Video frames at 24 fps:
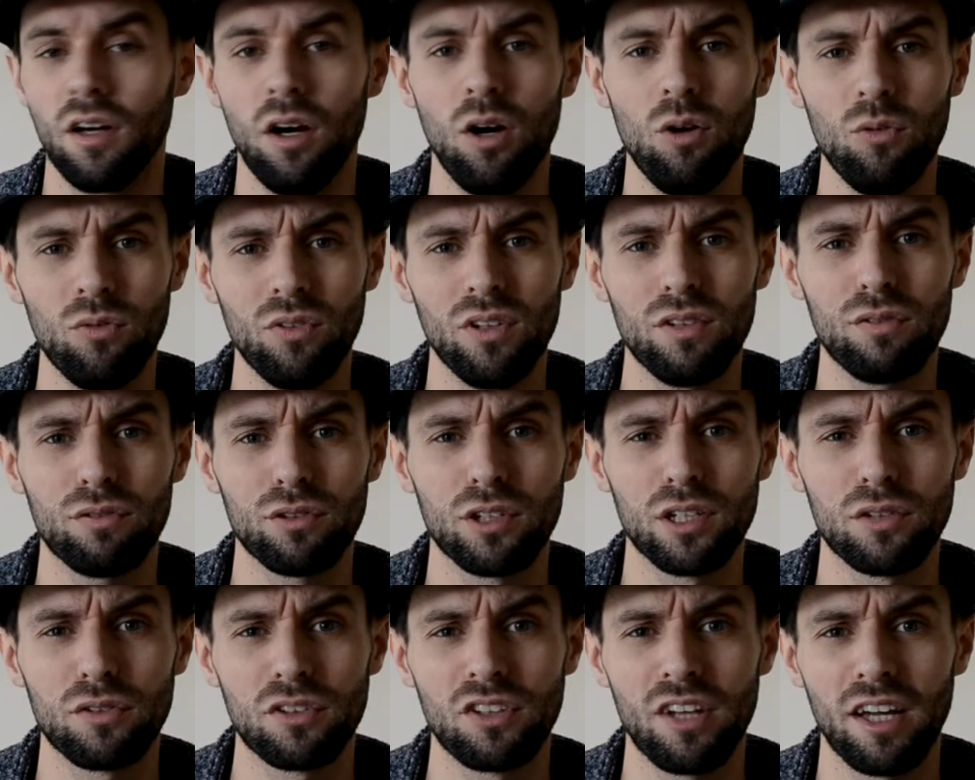Hopefully for
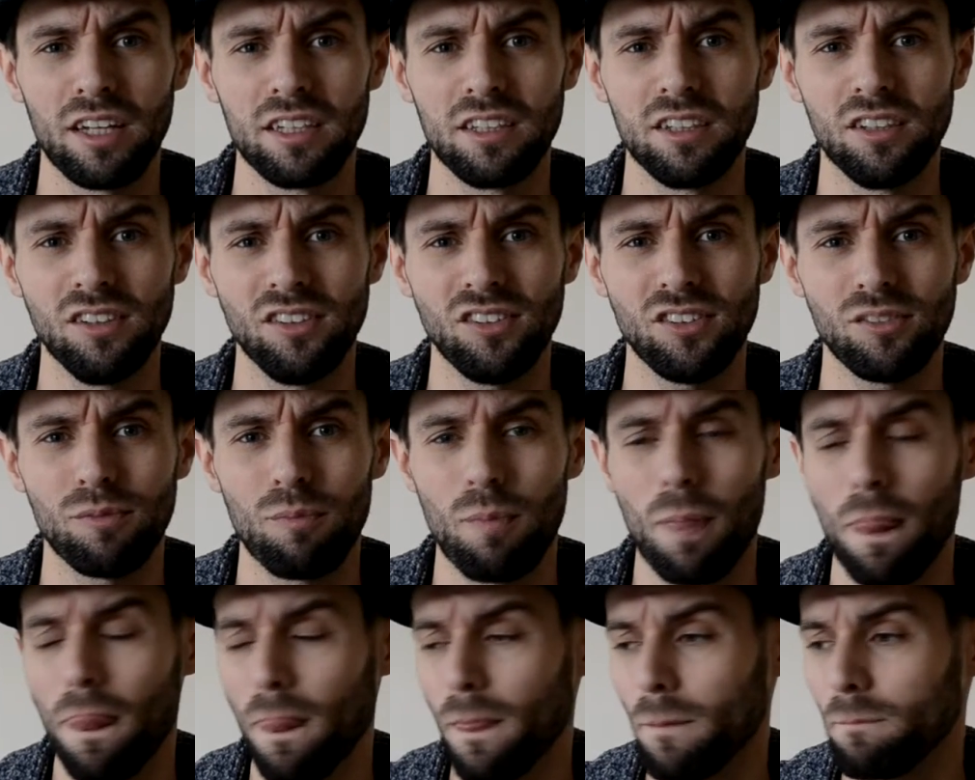another 10 years.
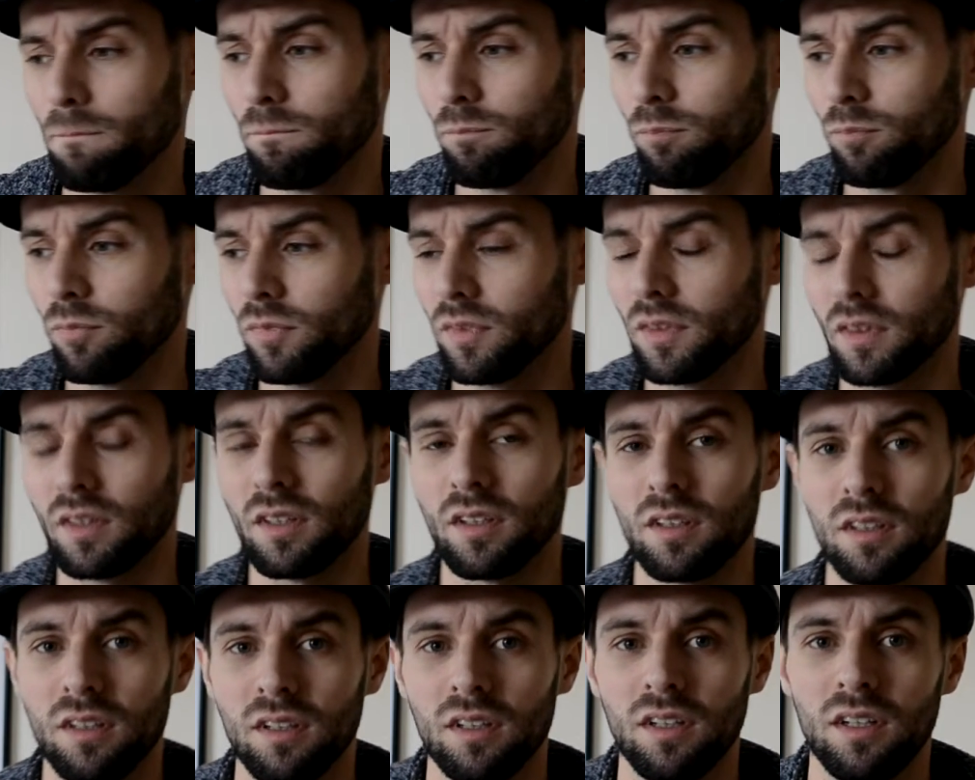
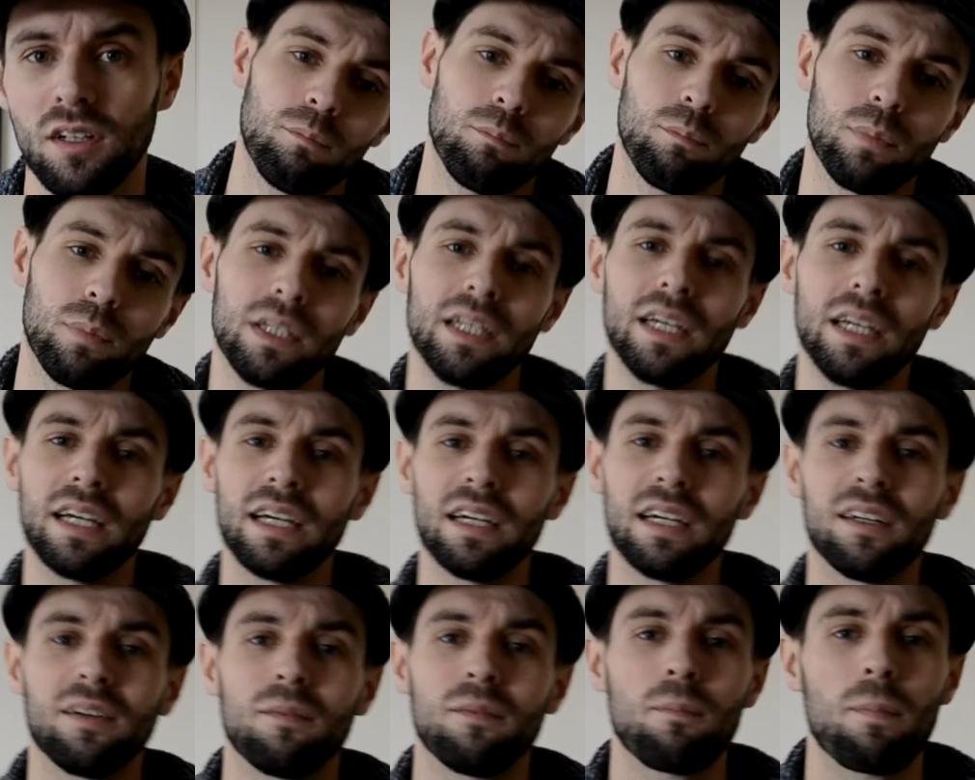But
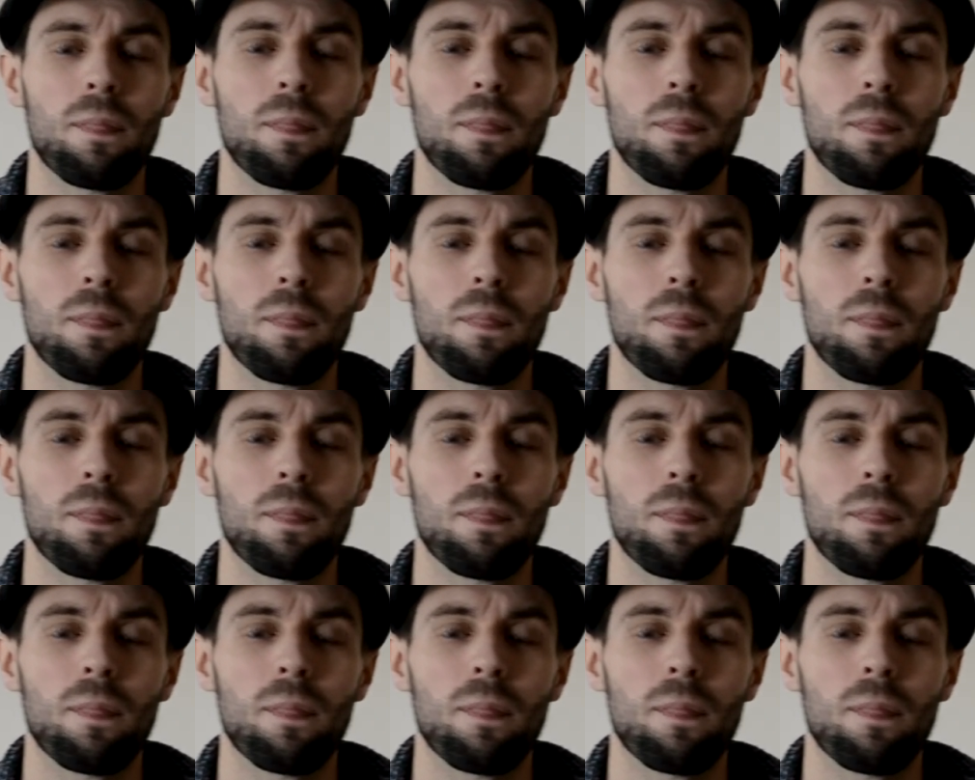yeah,